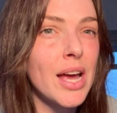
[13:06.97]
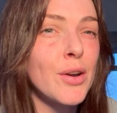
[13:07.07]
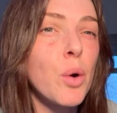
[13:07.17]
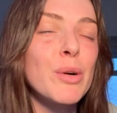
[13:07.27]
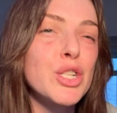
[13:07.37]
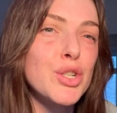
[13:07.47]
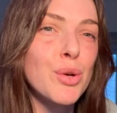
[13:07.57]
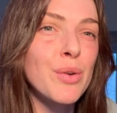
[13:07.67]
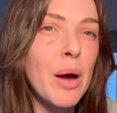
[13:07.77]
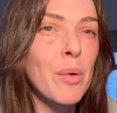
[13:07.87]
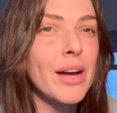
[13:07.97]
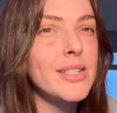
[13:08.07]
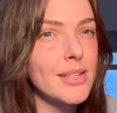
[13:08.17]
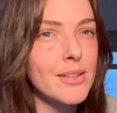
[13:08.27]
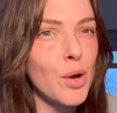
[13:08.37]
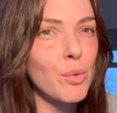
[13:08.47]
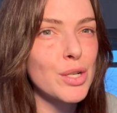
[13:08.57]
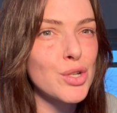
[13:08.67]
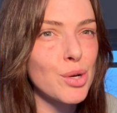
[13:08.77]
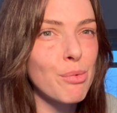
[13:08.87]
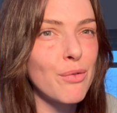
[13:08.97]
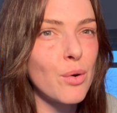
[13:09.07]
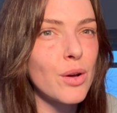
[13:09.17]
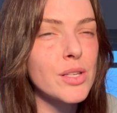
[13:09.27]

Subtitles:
I know what to do now where I didn't know what to do before.